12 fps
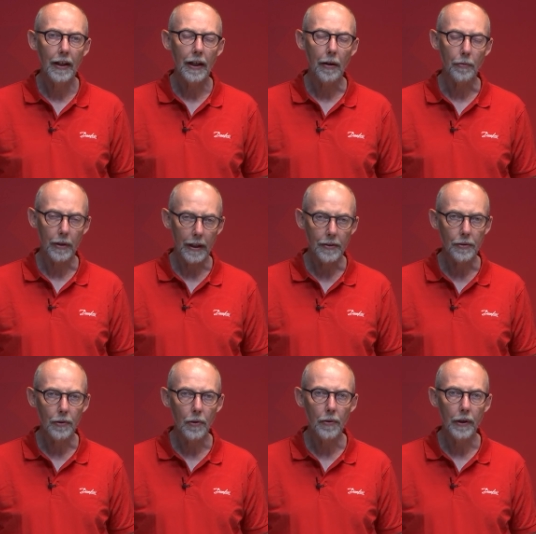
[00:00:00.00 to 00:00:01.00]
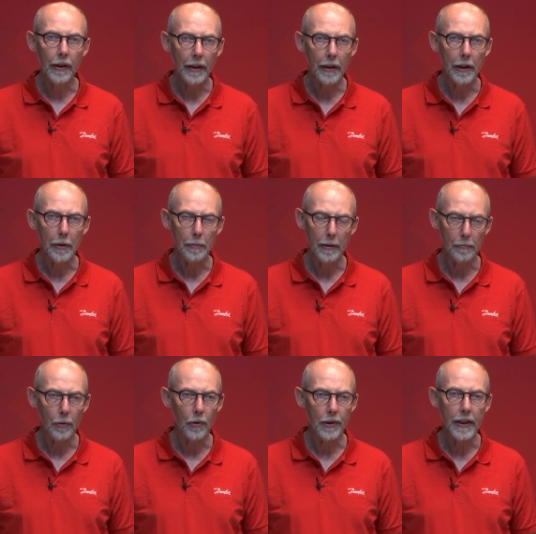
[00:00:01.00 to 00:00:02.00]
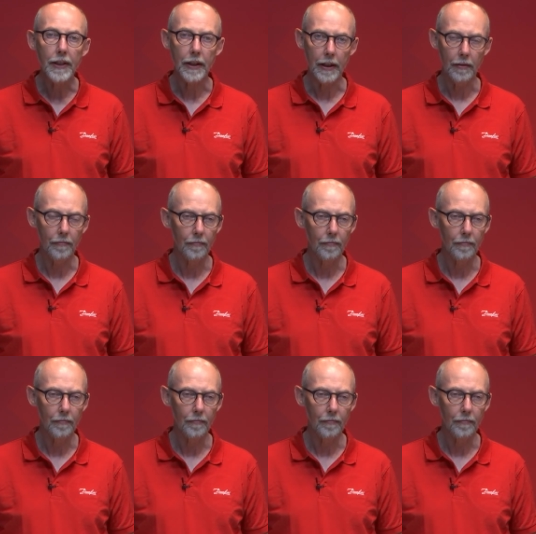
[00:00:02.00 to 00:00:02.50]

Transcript: I would like to go in a little bit more detail.